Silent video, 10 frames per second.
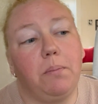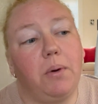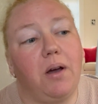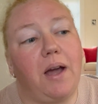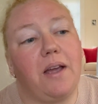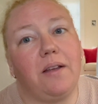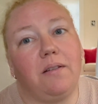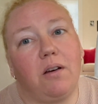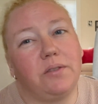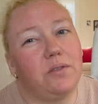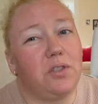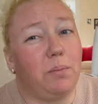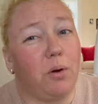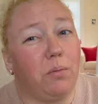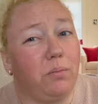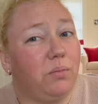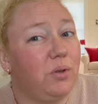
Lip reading: But I also ship home